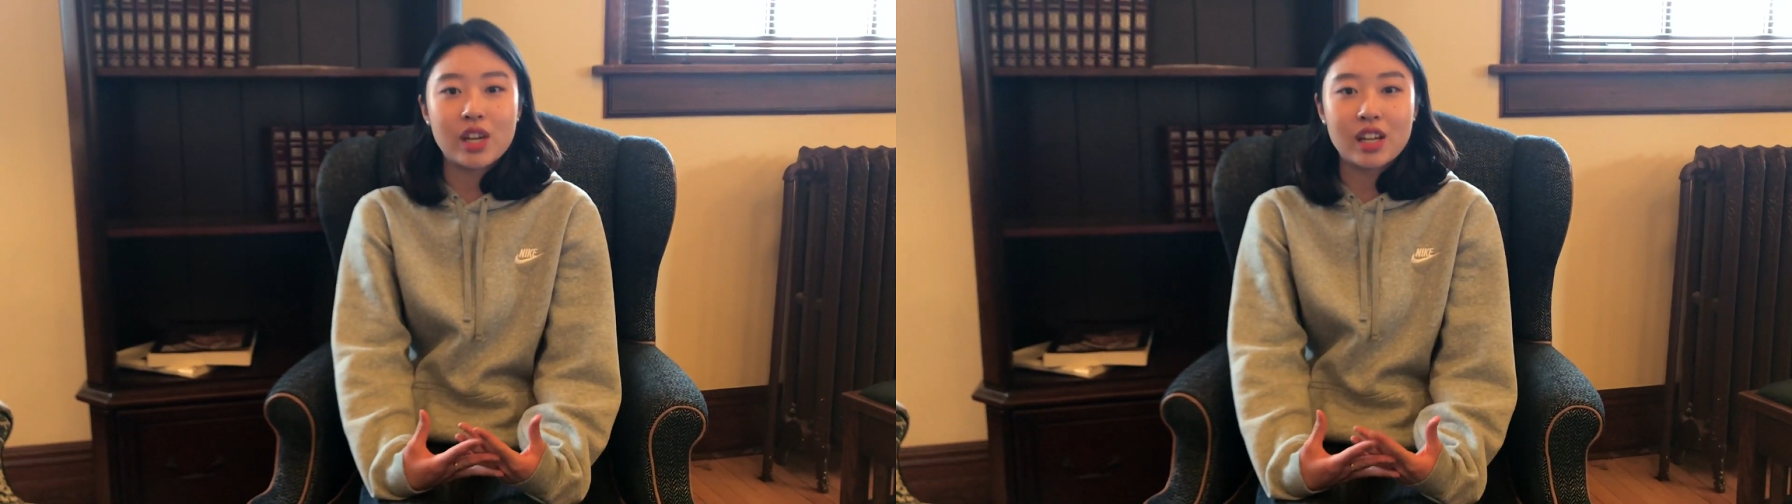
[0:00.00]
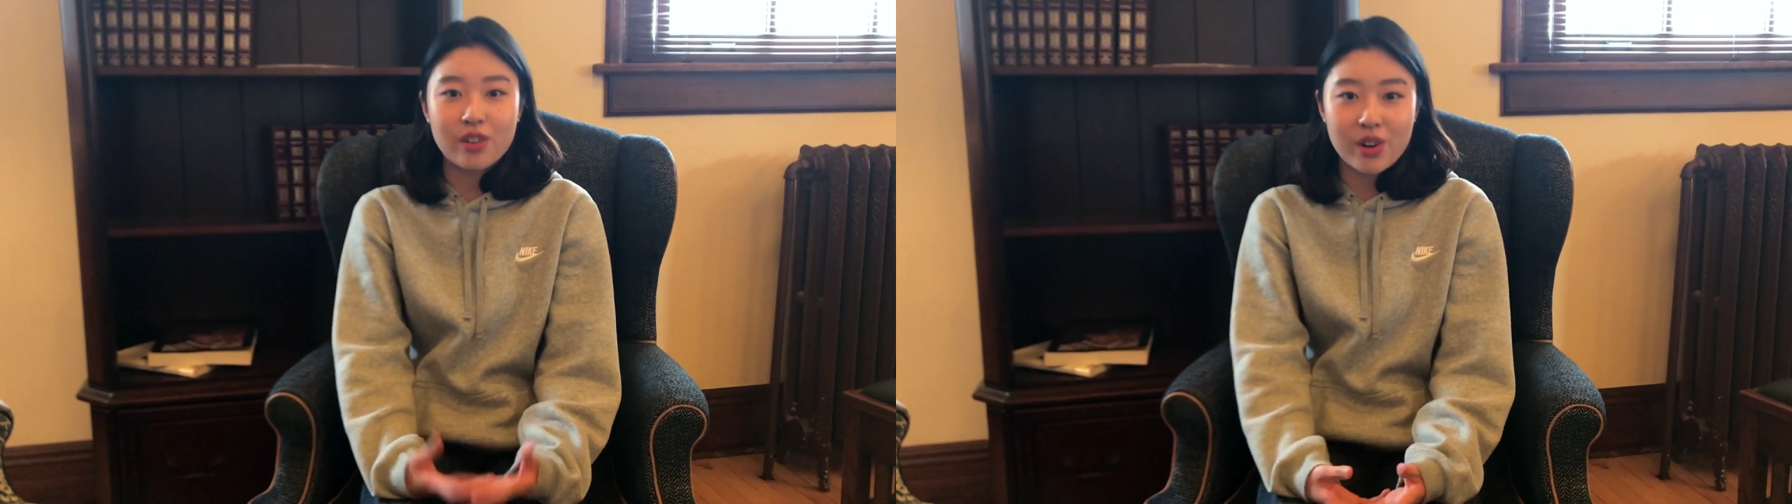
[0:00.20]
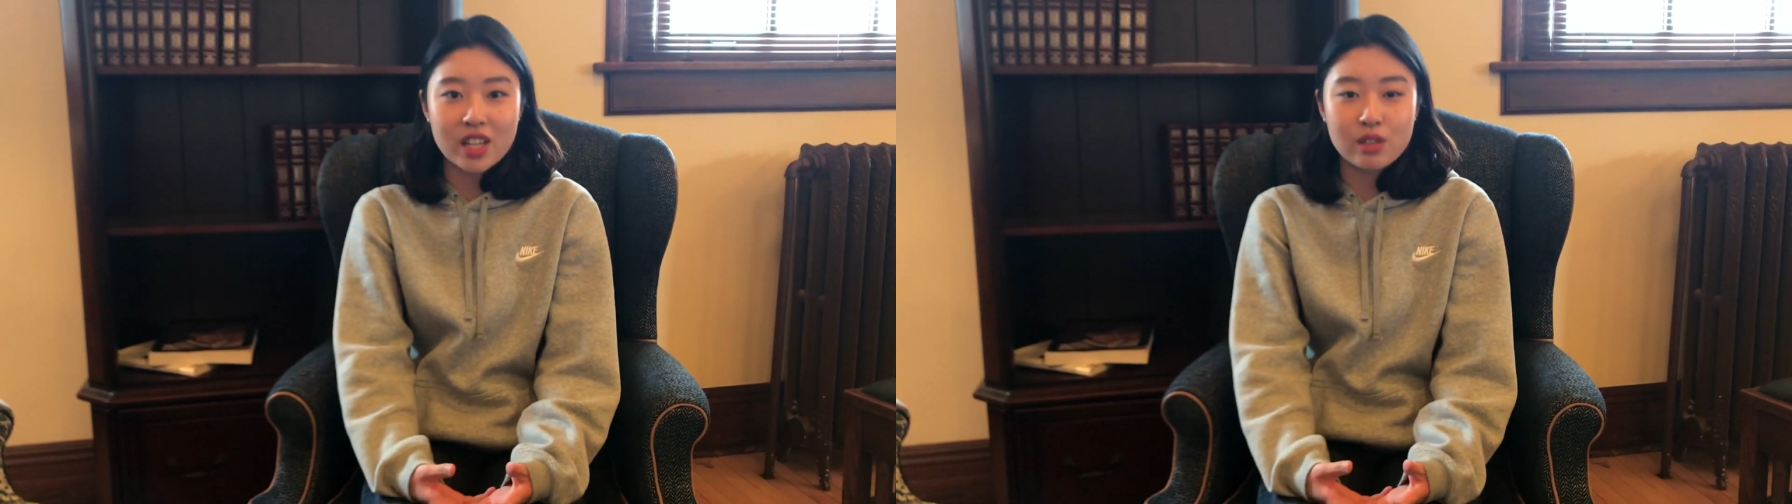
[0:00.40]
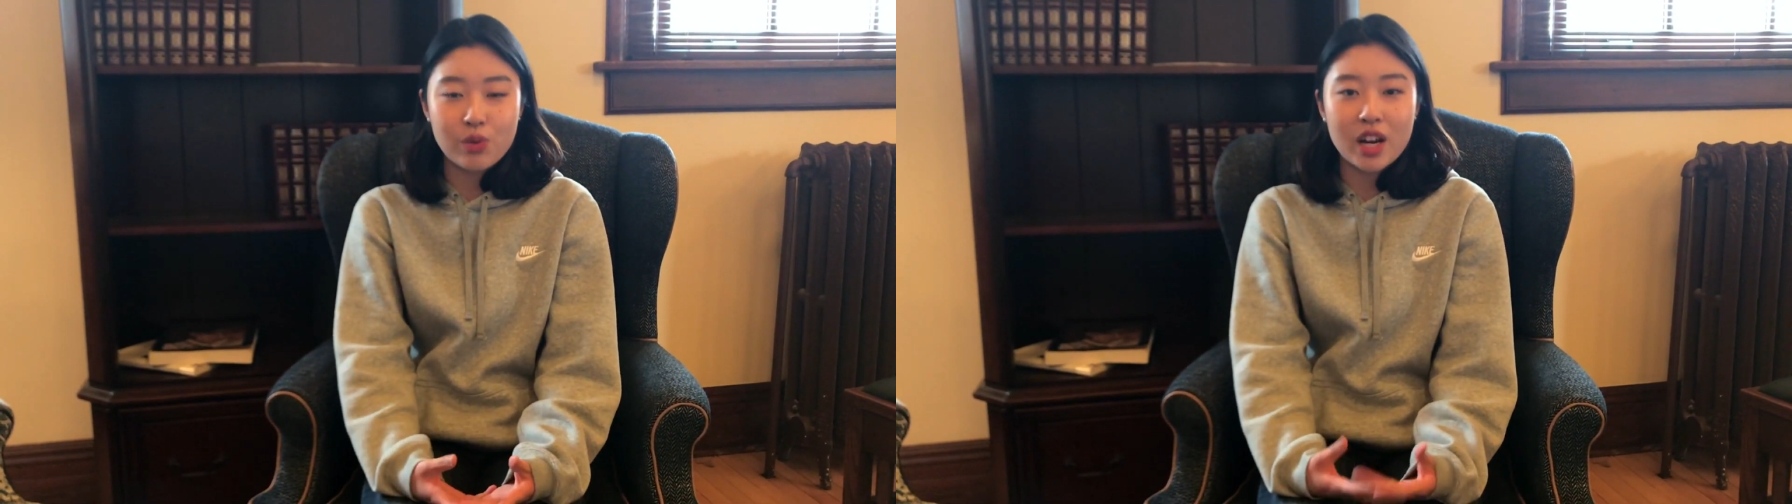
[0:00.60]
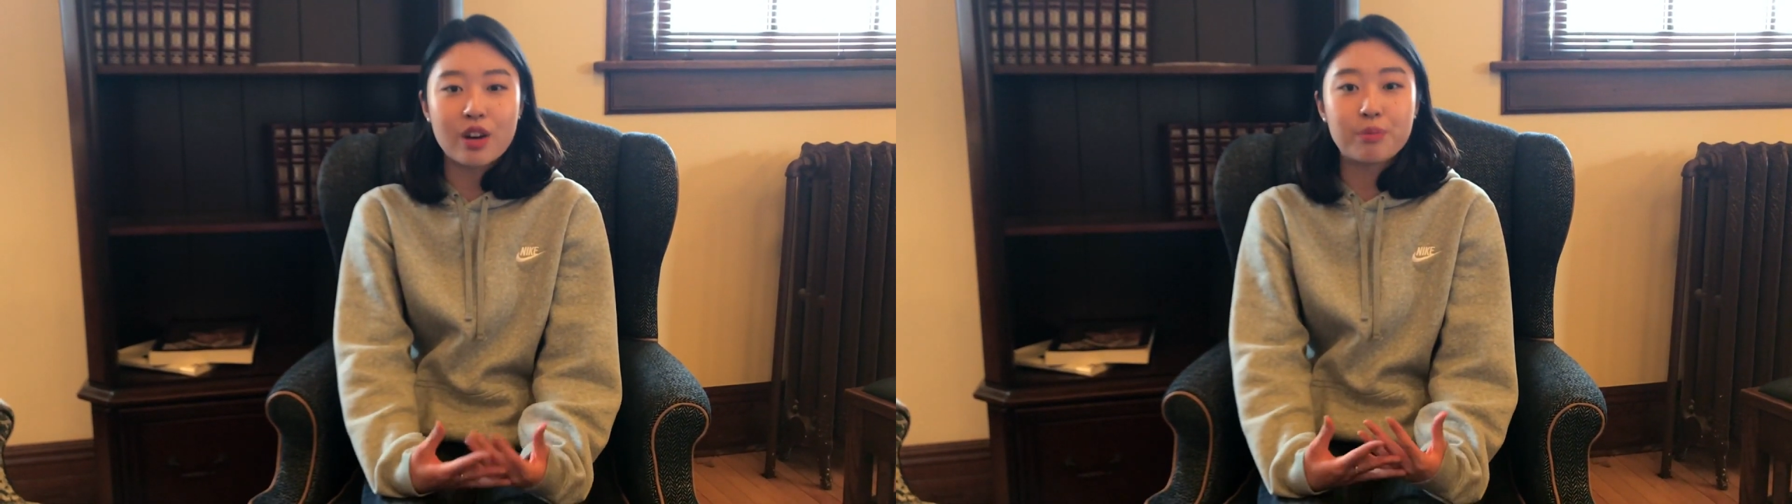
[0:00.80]

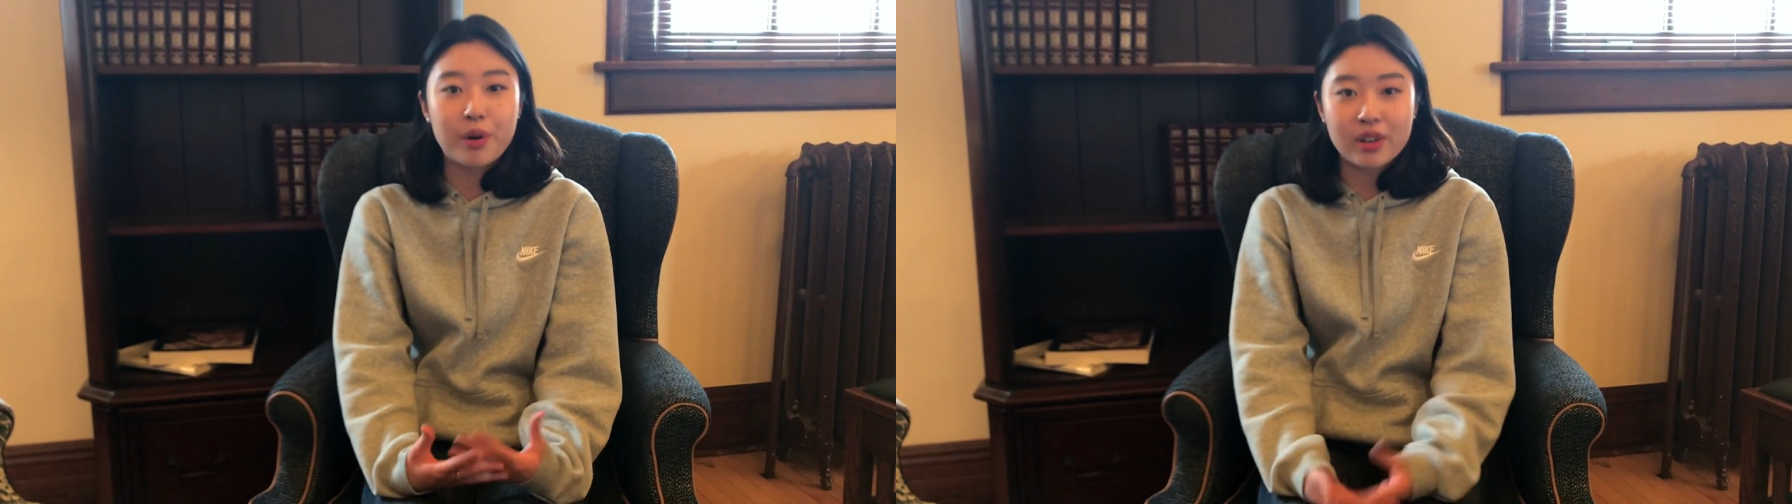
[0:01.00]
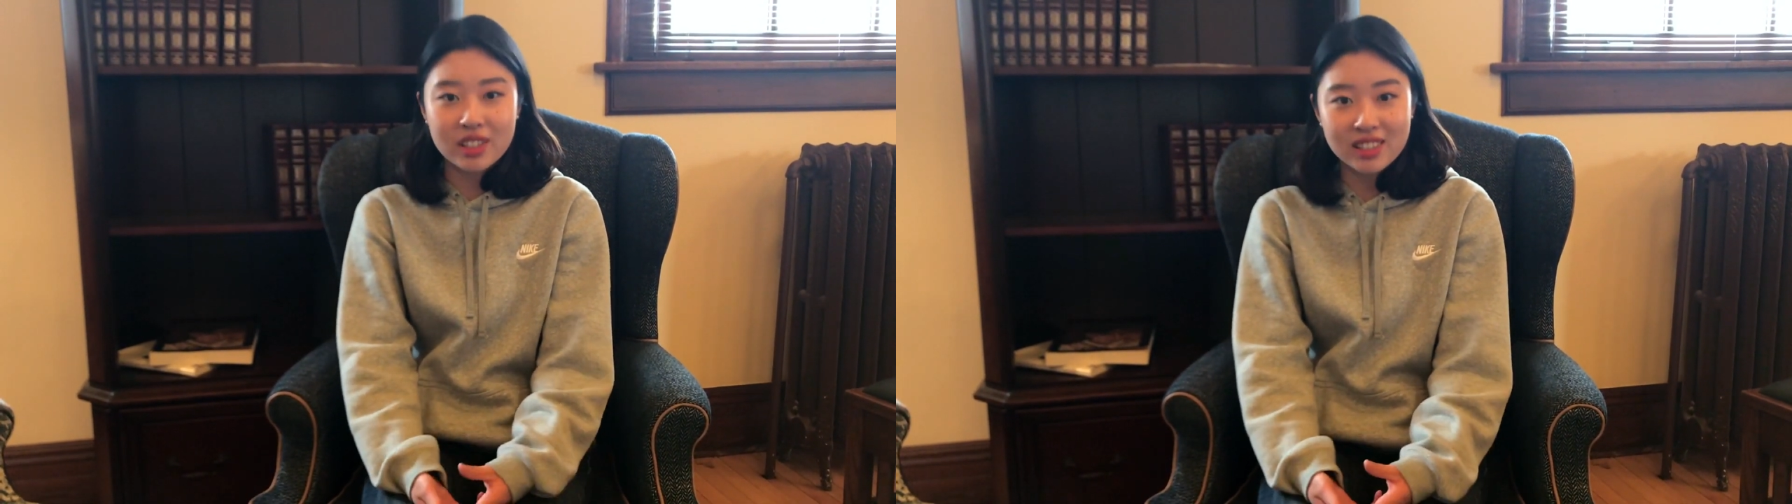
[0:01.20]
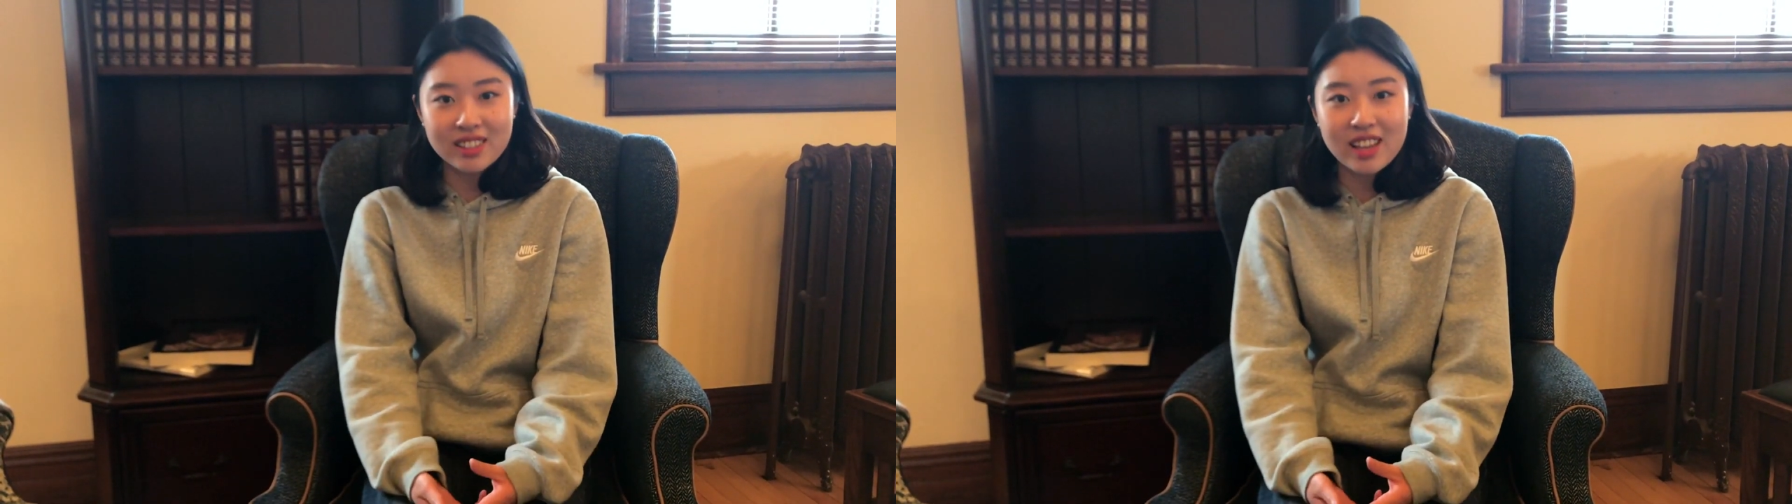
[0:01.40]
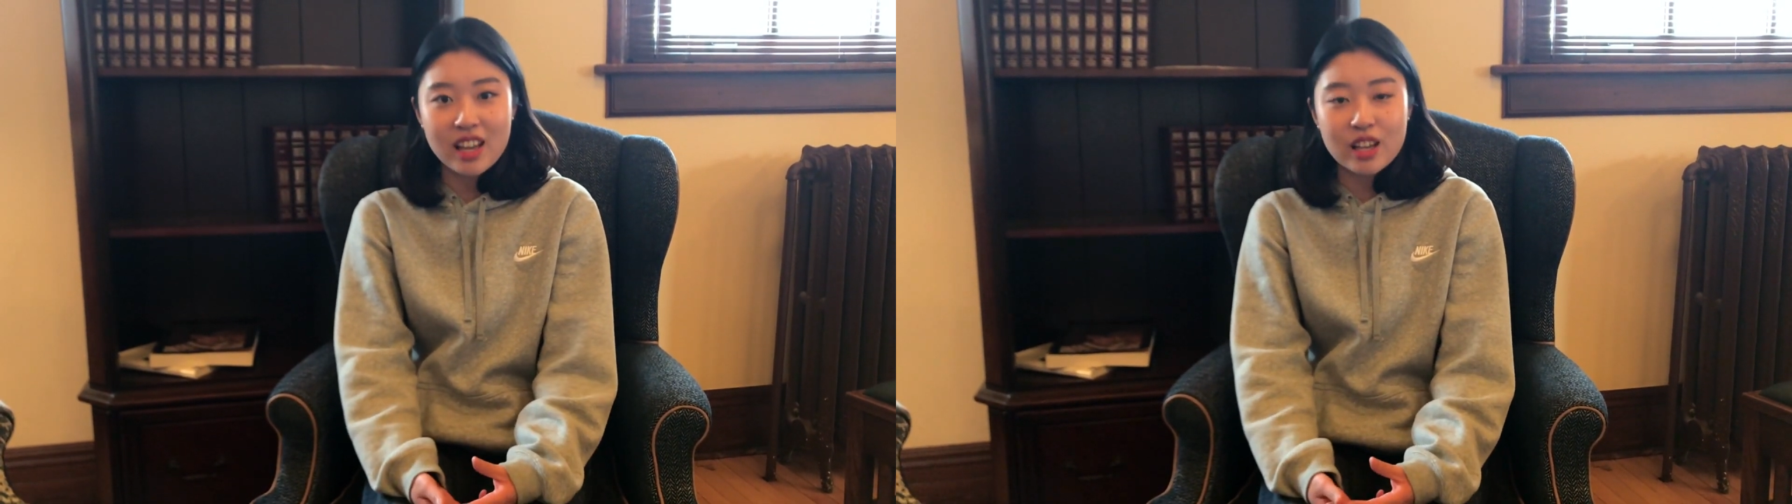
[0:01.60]
English without burden?